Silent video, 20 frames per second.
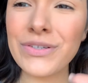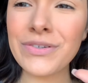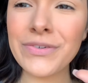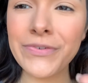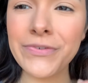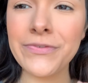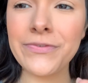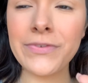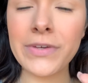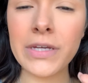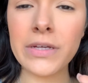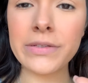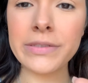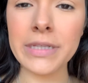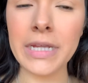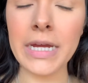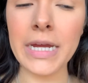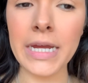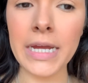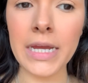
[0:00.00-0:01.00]
feel
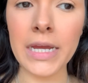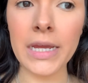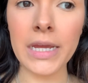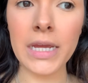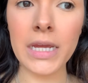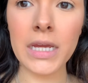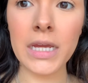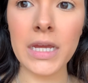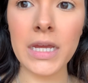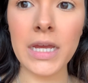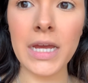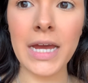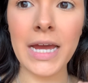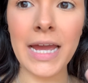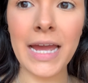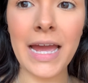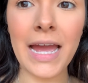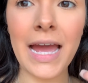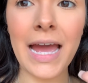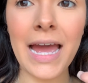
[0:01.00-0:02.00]
like I
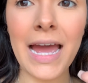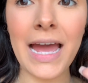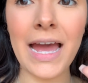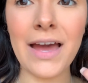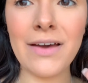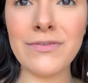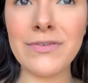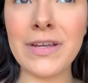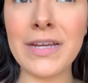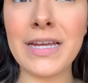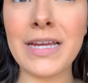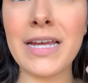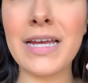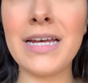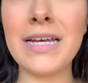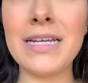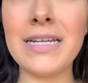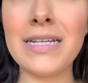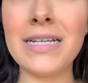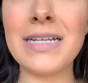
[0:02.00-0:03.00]
have like
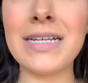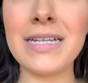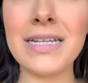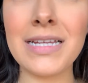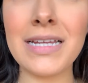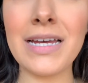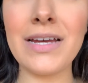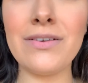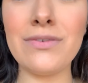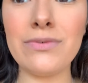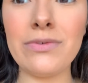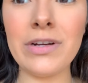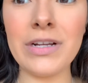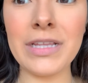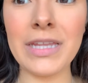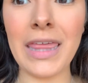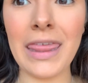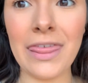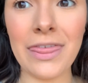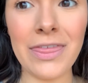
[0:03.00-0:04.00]
a
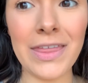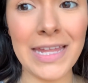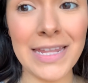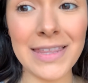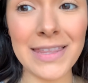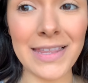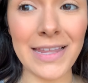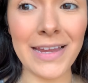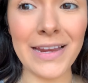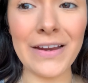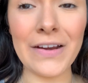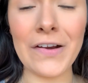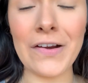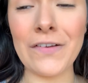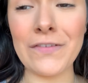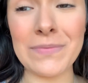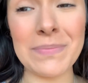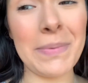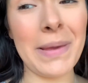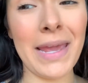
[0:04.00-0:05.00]
really thin layer
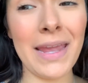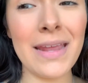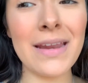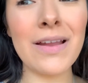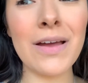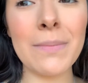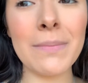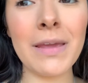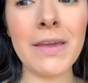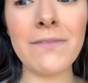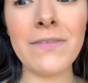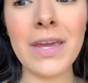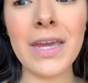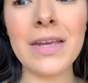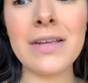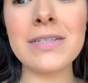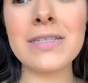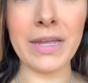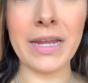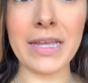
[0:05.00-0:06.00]
of paint on my
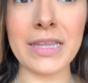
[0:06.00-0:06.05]
face. Like,